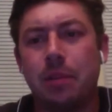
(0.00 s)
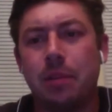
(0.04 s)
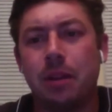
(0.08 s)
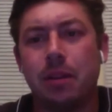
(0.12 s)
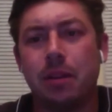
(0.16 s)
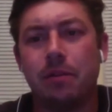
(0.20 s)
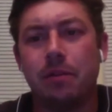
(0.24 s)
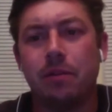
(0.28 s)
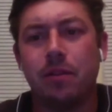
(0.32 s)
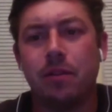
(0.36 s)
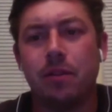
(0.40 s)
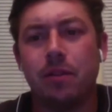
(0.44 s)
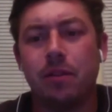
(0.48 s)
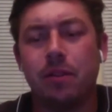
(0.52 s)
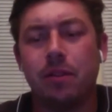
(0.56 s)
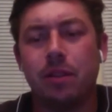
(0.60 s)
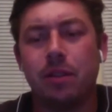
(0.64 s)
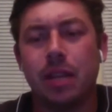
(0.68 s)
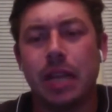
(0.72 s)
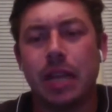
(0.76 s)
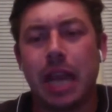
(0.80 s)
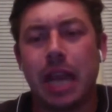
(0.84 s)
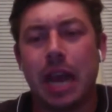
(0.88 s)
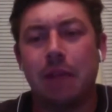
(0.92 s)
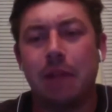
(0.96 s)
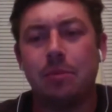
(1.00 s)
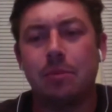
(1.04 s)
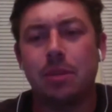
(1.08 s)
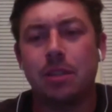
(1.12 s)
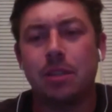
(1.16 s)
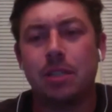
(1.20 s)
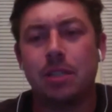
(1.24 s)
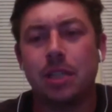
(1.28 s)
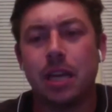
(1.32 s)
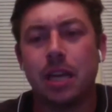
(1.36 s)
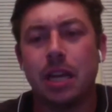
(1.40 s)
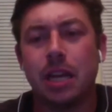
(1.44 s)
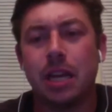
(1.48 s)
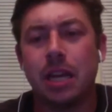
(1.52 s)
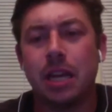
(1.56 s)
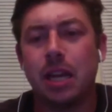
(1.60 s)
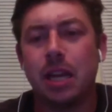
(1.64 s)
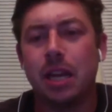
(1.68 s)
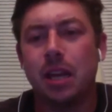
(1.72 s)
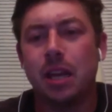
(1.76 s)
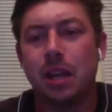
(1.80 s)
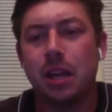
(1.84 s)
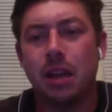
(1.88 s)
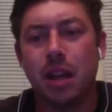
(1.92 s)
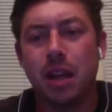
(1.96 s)
But for the captain's sake,
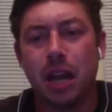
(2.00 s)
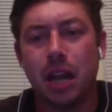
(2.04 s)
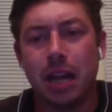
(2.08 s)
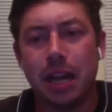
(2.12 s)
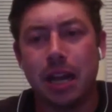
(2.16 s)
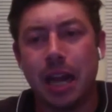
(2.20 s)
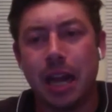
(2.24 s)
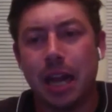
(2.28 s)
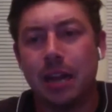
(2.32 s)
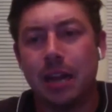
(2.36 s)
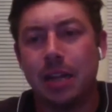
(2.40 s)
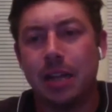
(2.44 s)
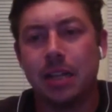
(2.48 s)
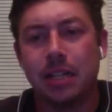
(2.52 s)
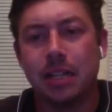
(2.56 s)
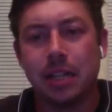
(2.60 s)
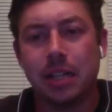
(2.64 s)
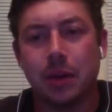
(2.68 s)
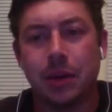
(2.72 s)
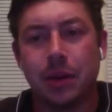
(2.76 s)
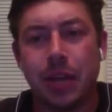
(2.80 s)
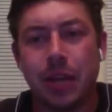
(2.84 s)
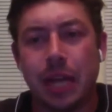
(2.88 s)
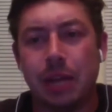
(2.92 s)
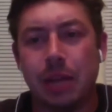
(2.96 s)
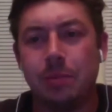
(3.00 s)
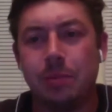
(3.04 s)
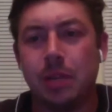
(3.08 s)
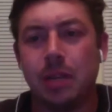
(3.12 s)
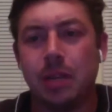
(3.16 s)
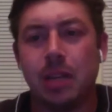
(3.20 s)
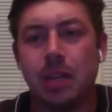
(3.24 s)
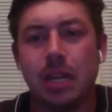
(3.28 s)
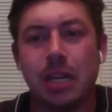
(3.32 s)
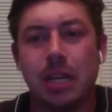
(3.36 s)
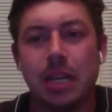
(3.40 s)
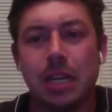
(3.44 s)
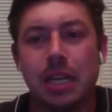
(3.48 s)
again, Southampton.